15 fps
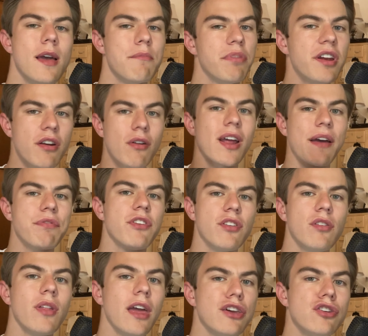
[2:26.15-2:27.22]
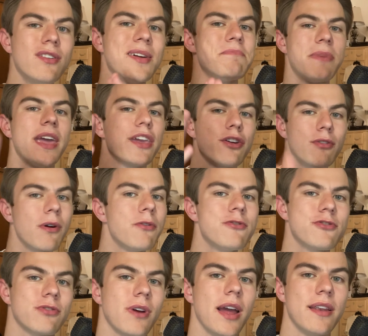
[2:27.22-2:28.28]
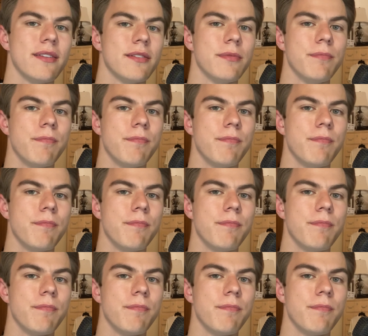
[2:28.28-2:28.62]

But you don't have to do that. You can make your own trend.